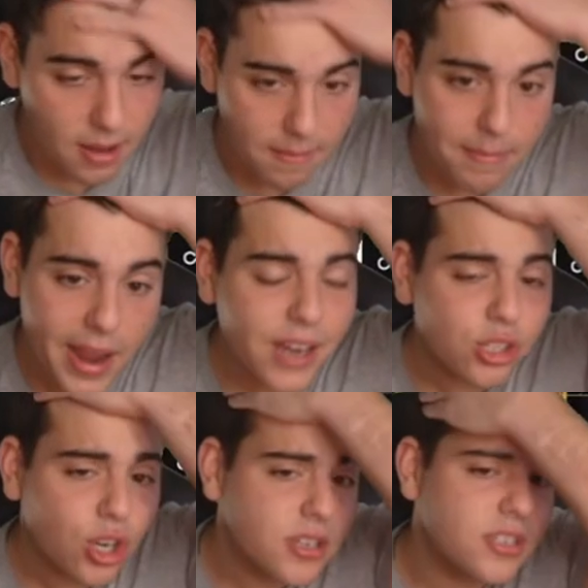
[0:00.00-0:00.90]
make
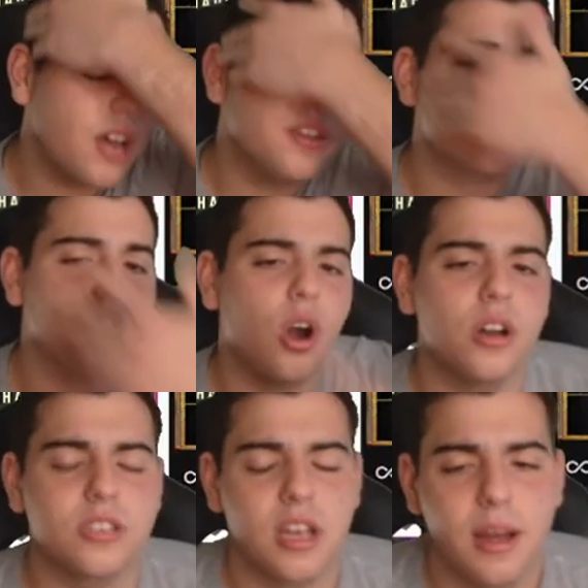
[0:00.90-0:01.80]
sure to sell these
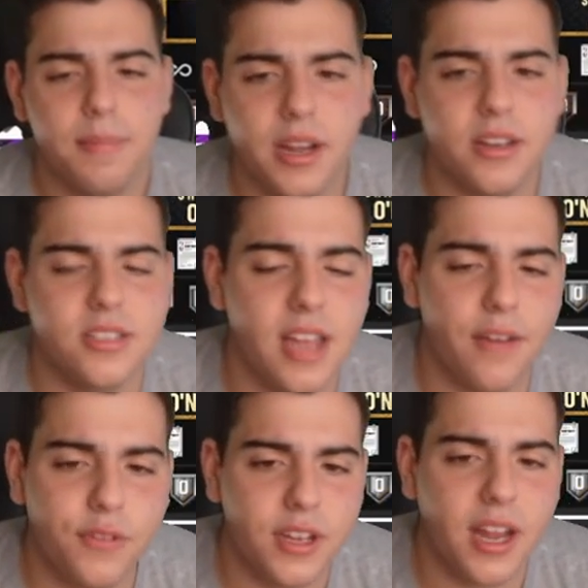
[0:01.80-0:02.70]
cards because
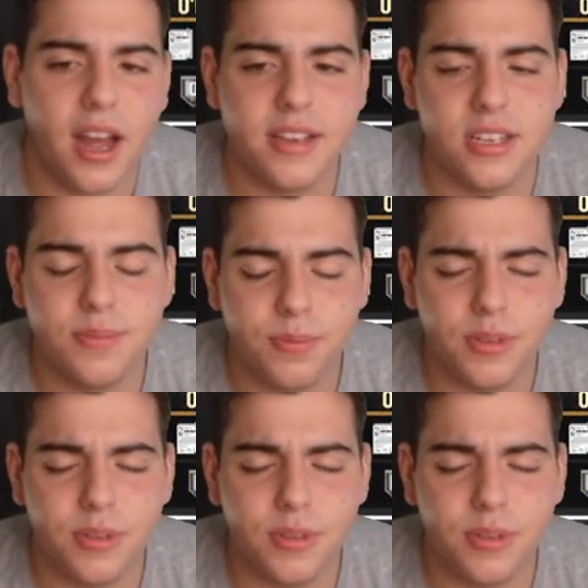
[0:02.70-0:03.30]
definitely, guys, these,